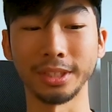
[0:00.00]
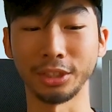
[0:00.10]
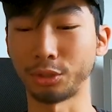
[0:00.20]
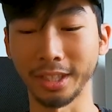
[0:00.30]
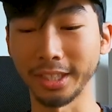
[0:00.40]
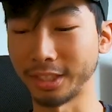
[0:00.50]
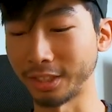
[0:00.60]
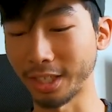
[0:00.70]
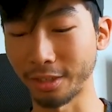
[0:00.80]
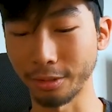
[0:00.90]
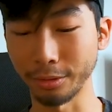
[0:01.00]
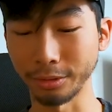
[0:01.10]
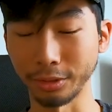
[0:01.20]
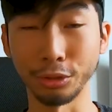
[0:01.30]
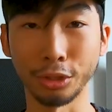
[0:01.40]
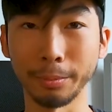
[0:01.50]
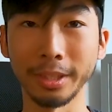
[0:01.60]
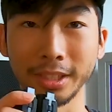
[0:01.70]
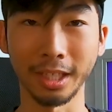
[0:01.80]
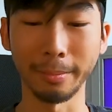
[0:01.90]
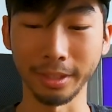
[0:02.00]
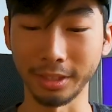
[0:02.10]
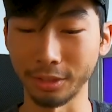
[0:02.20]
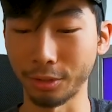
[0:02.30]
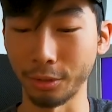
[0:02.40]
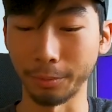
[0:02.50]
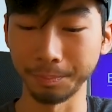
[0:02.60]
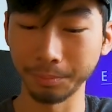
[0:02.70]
and Shredlights in general, you should be excited about these too.